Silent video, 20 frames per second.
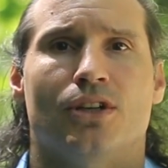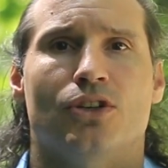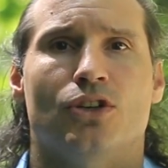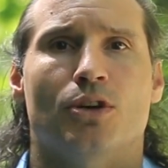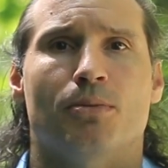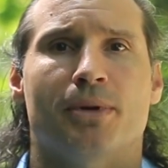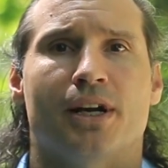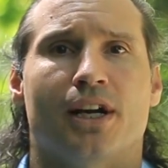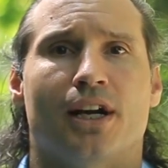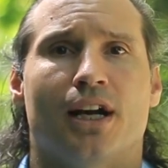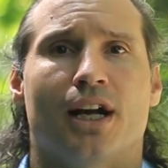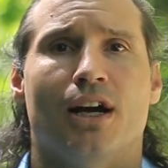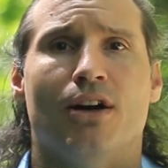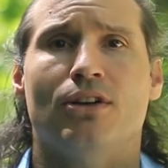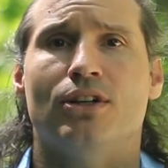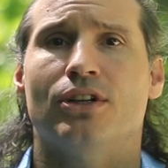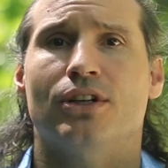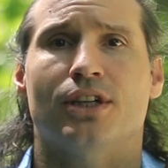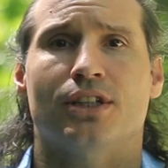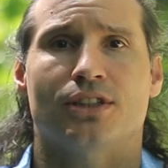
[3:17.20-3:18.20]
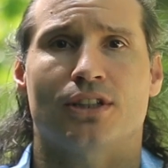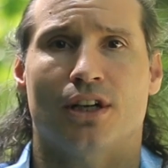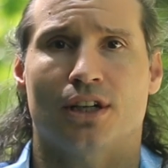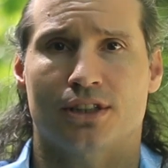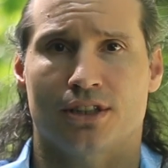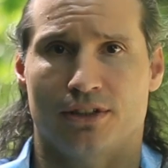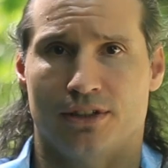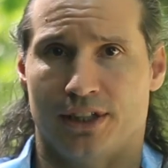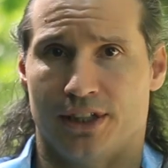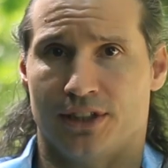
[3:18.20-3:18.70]
No matter how good a
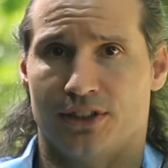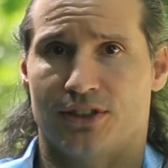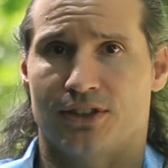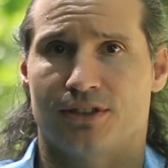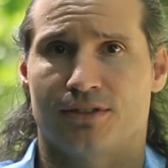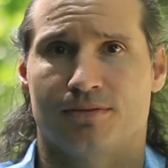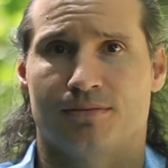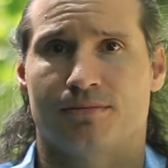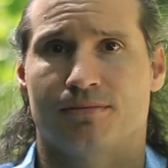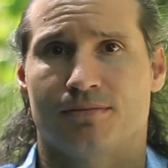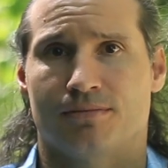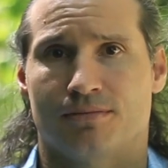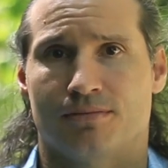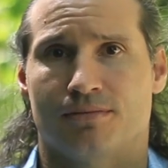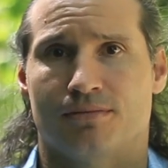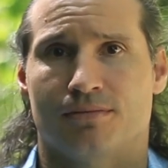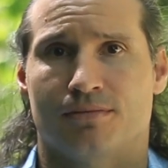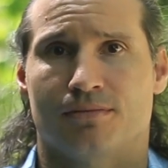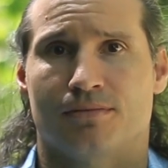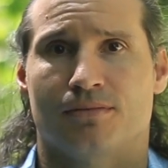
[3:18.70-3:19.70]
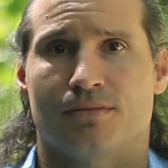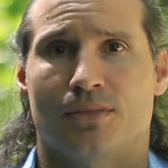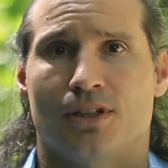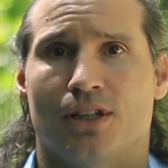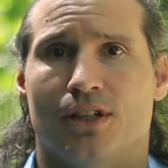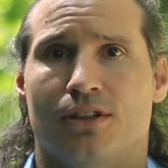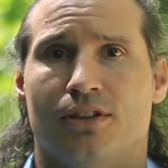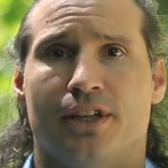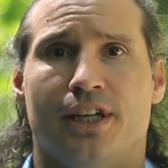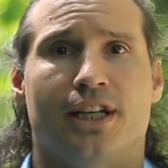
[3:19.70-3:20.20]
doctor is,
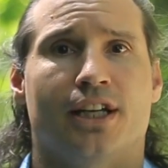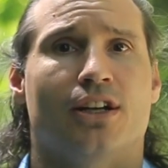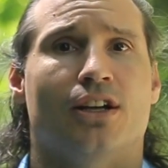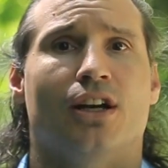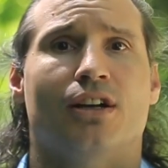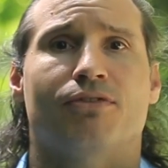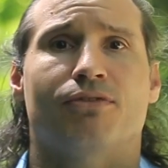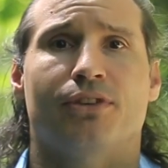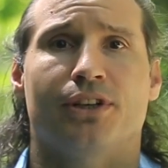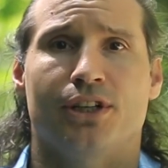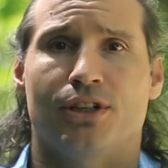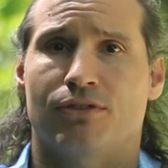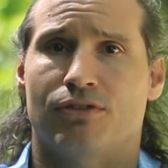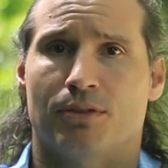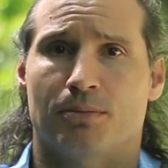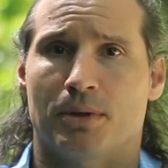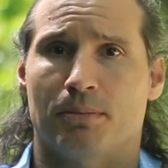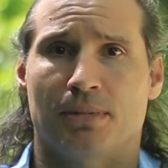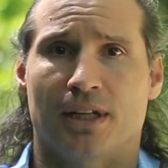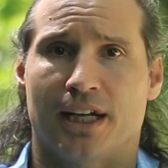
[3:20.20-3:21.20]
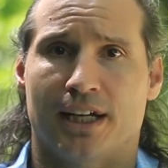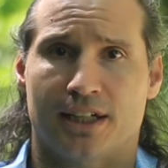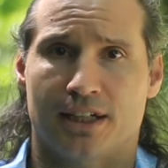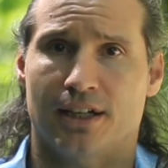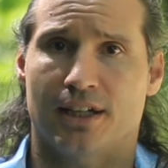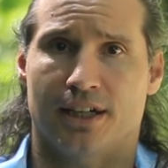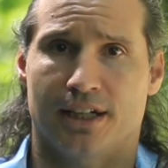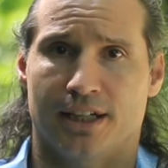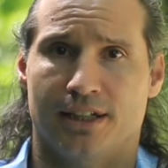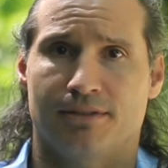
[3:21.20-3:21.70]
they cannot free you from a black
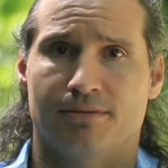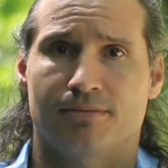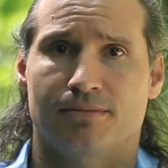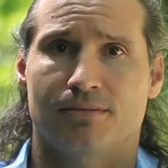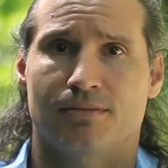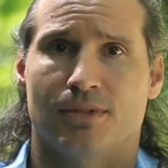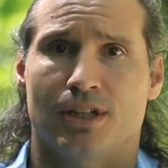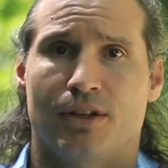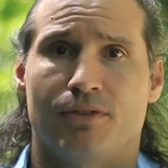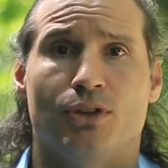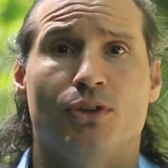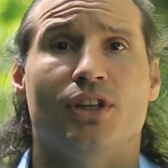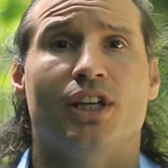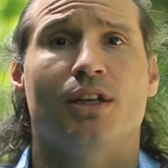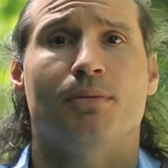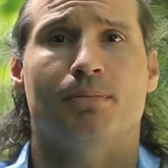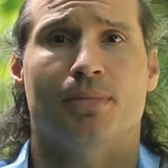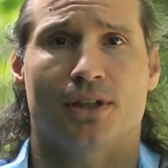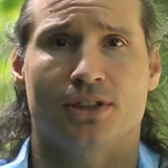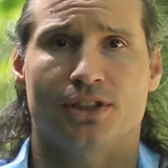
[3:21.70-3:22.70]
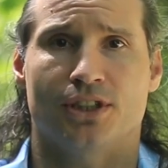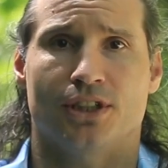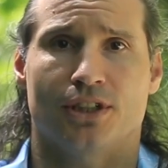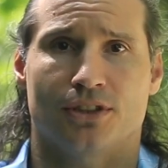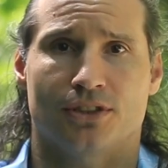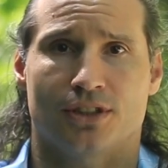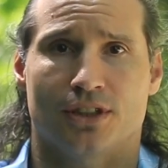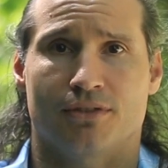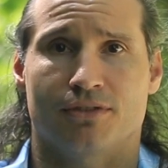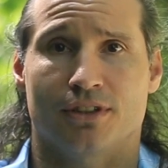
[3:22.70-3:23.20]
eye if you keep punching
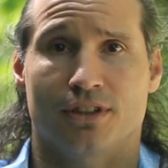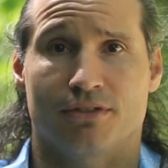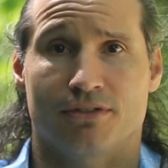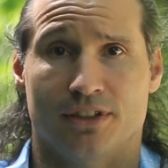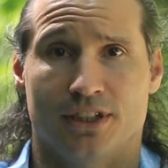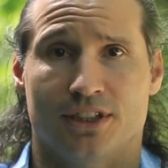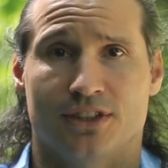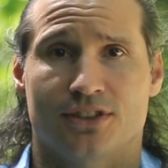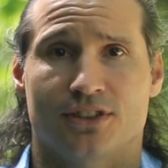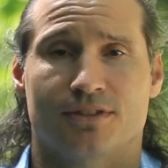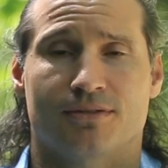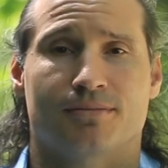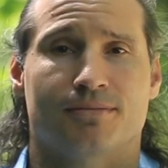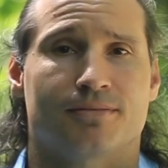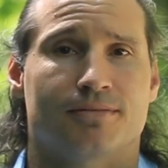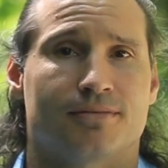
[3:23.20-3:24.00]
yourself in the face.